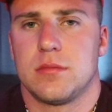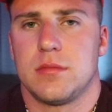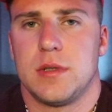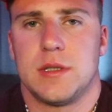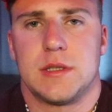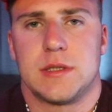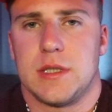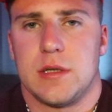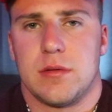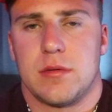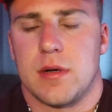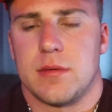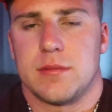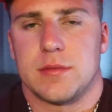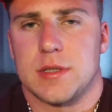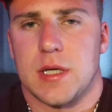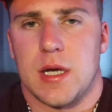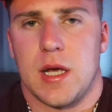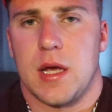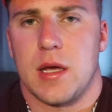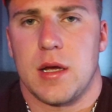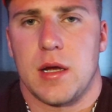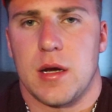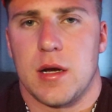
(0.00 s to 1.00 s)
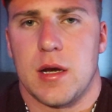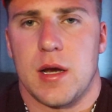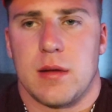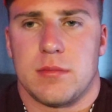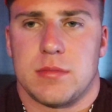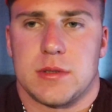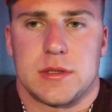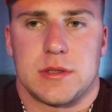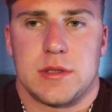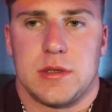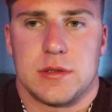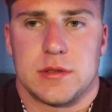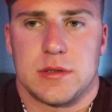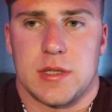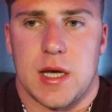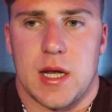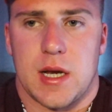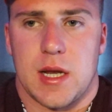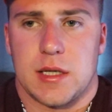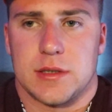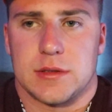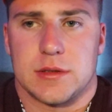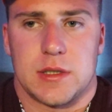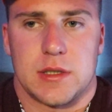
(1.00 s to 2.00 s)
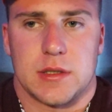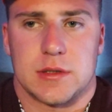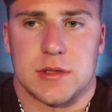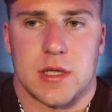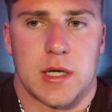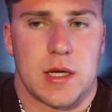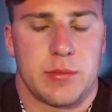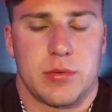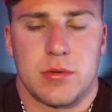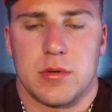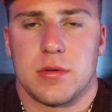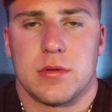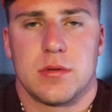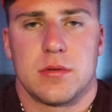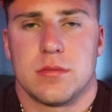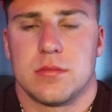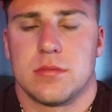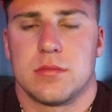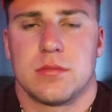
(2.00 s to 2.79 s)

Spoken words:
You see what I'm saying here? And I'm just using that as an example.